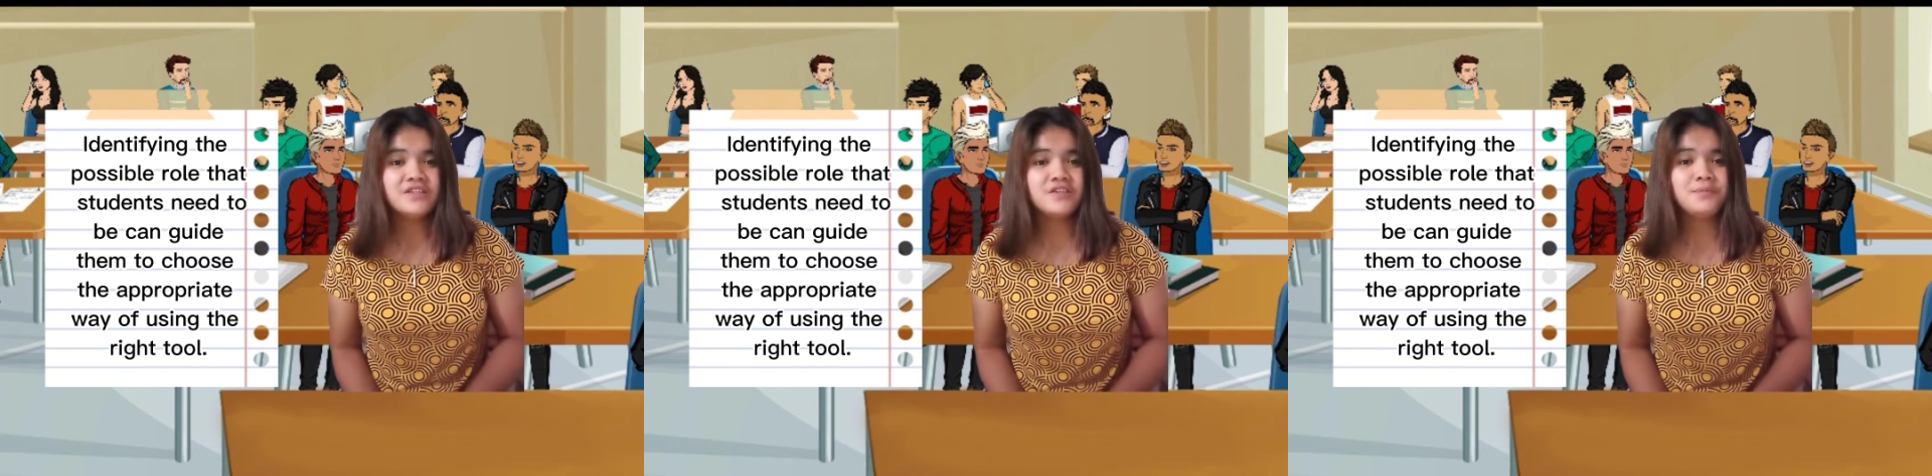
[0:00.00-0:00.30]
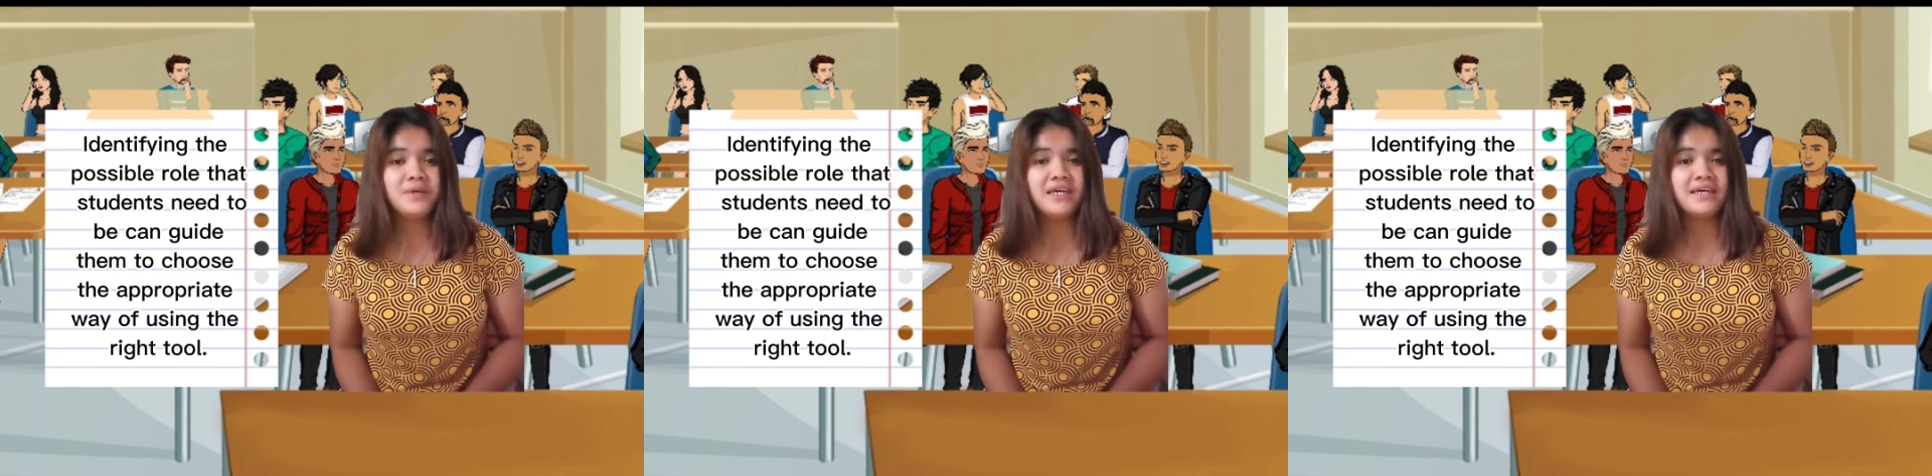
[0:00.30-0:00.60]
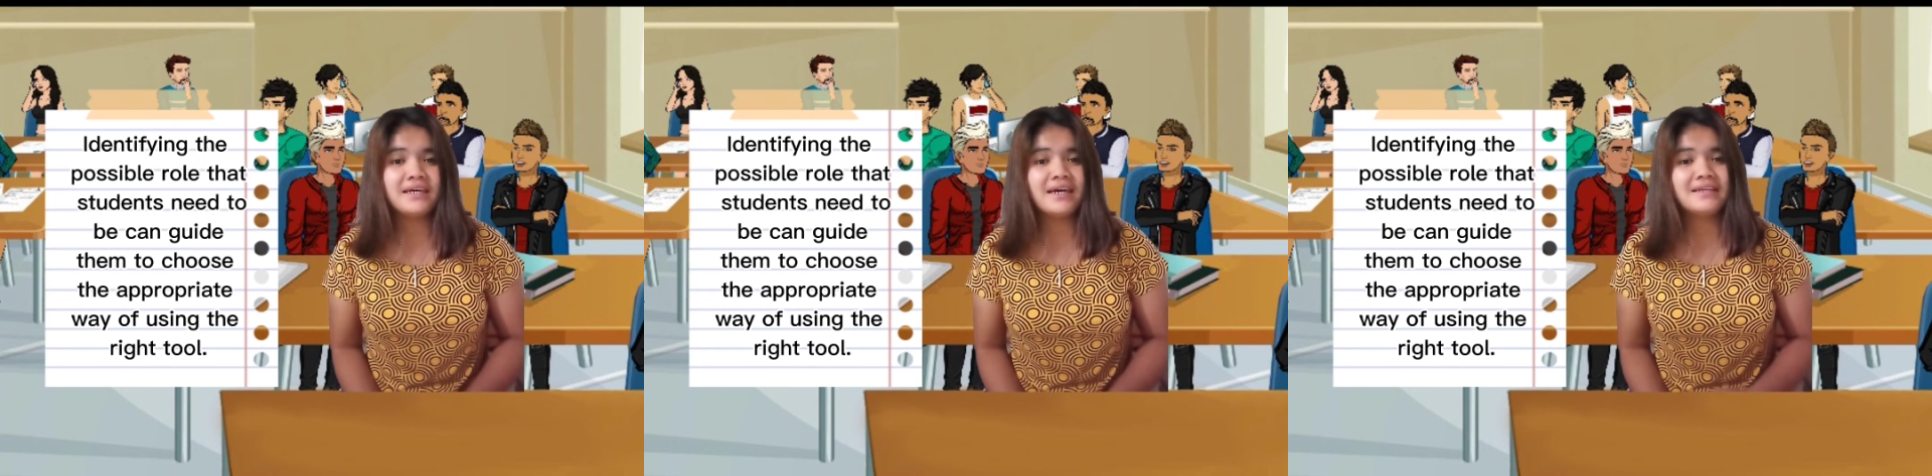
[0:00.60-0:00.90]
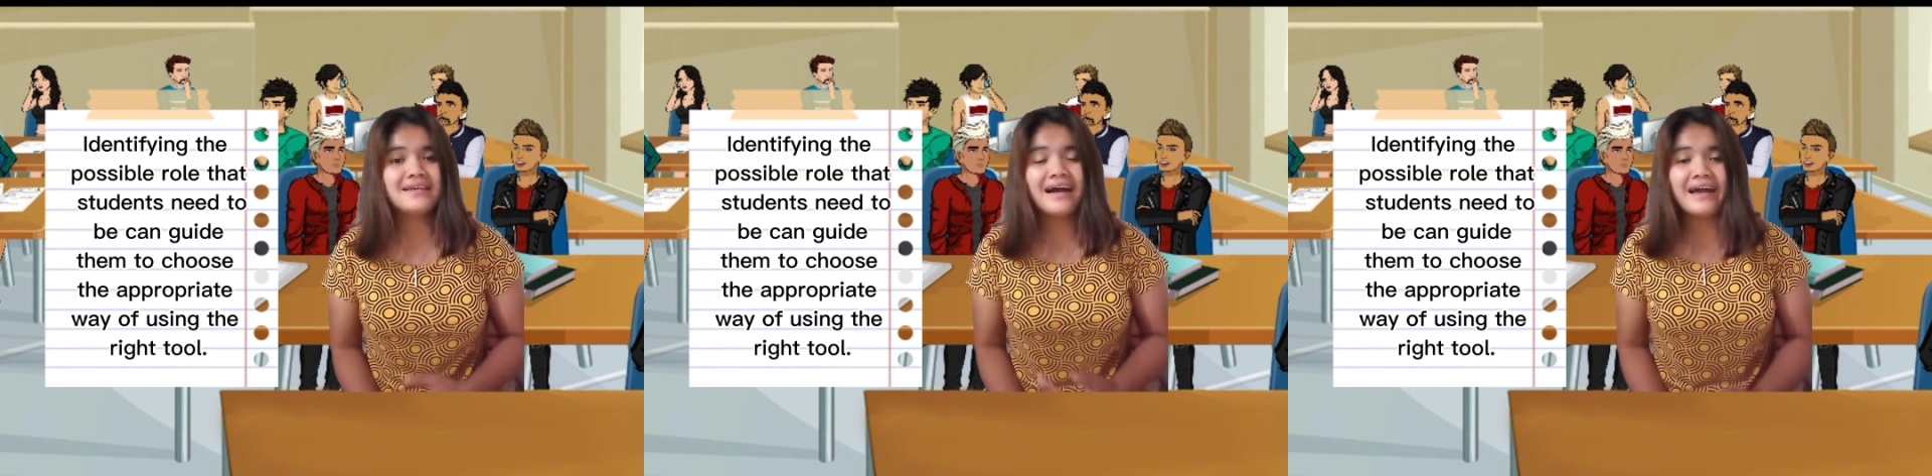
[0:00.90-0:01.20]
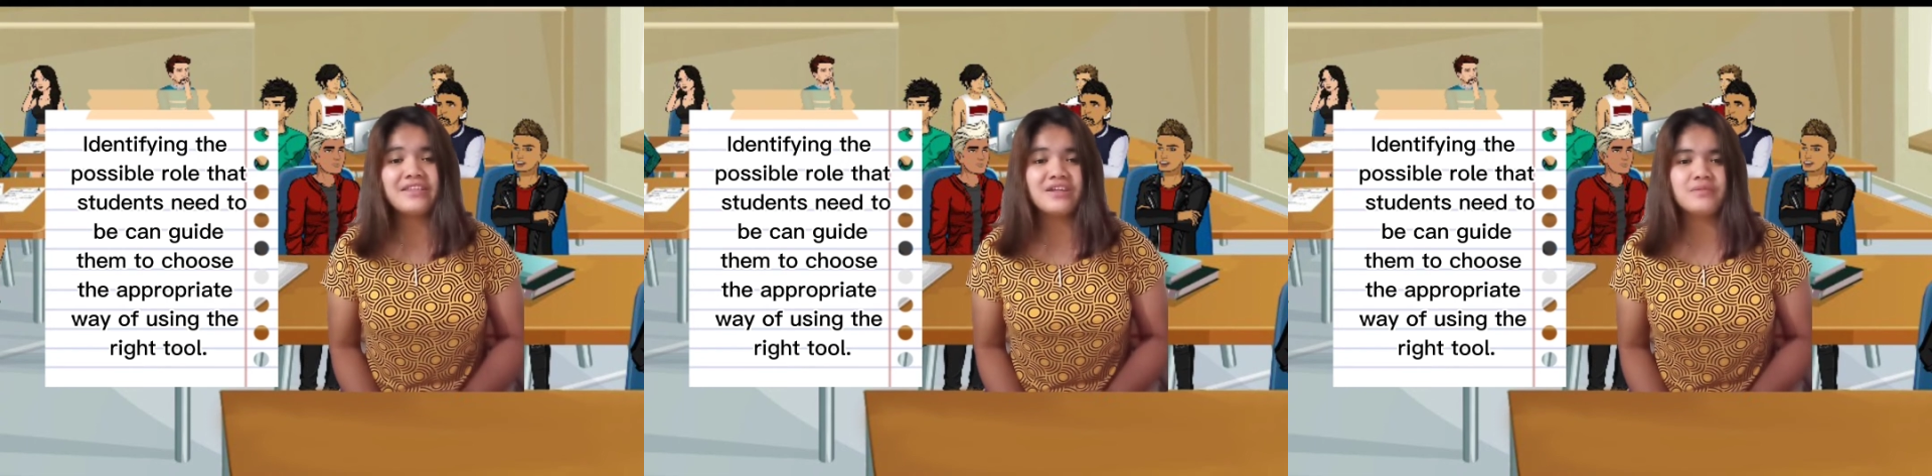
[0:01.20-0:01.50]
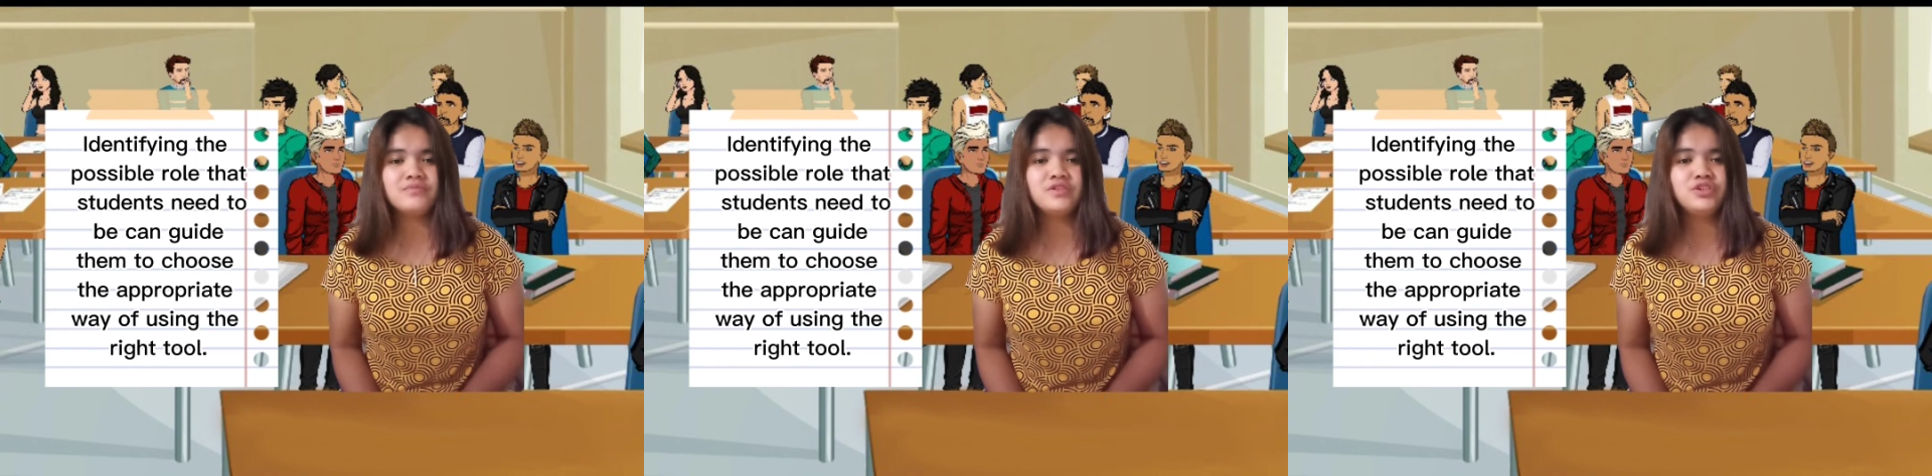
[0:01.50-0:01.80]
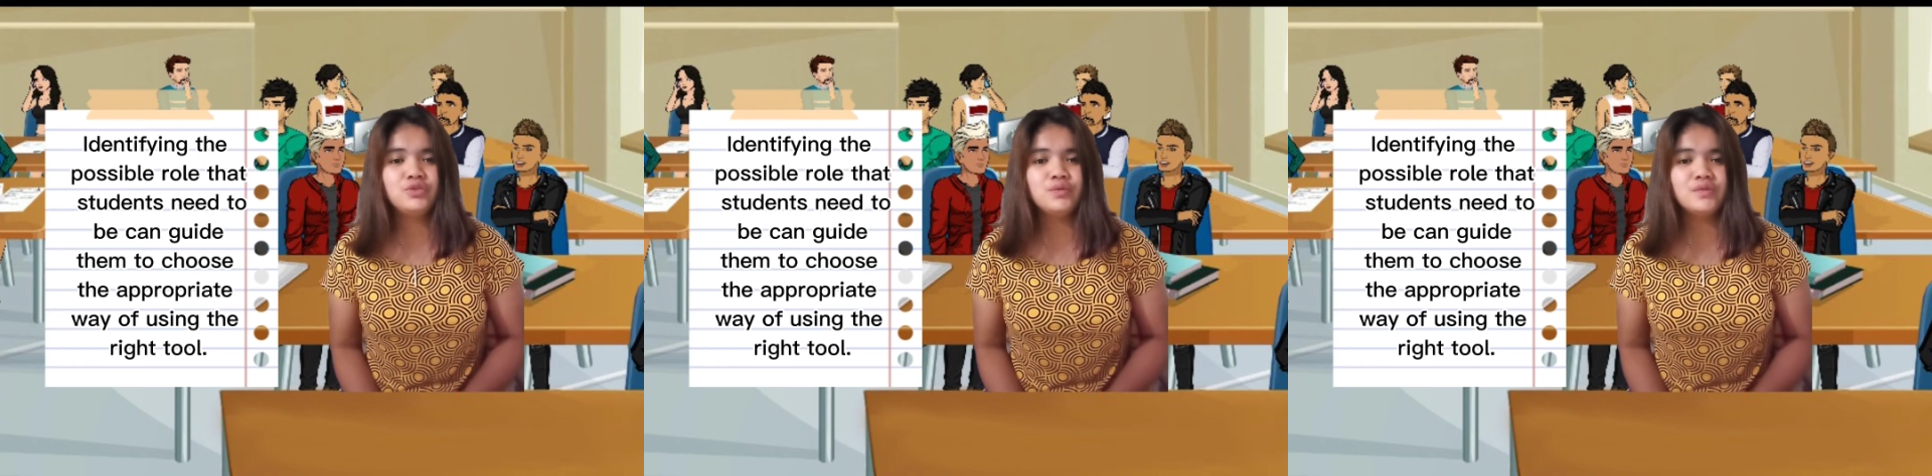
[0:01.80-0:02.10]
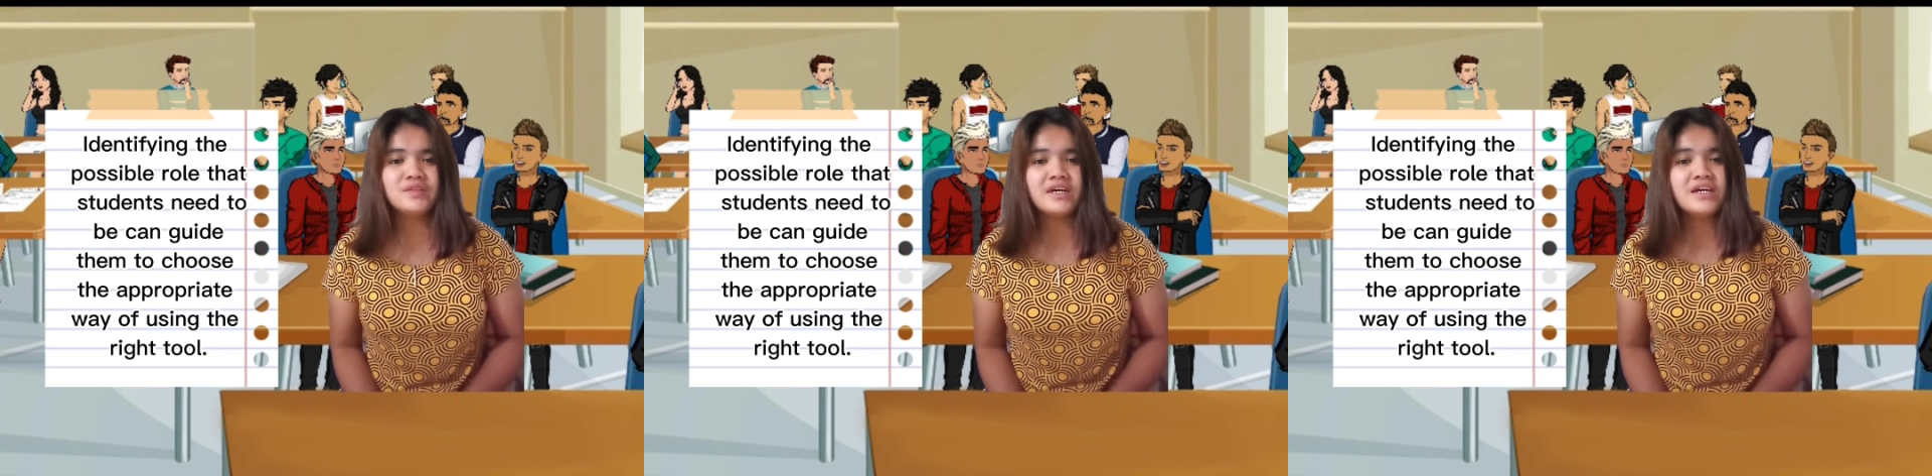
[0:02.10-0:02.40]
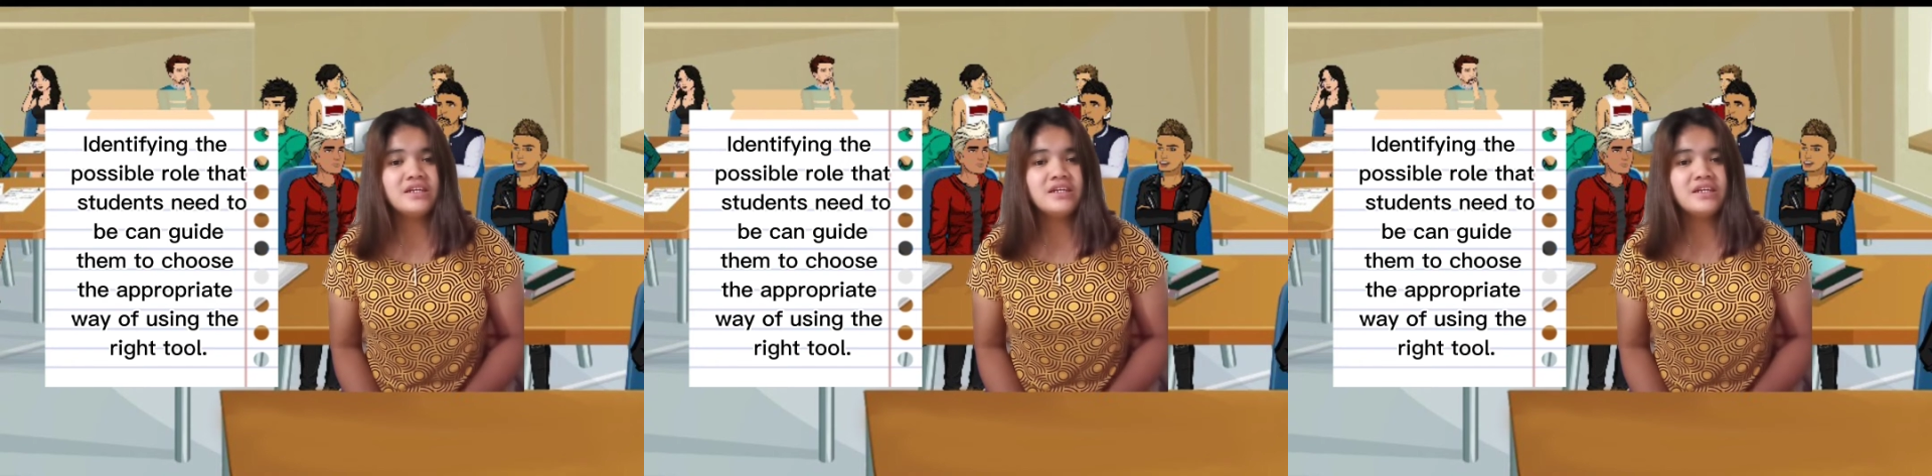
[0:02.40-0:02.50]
to be can guide them to choose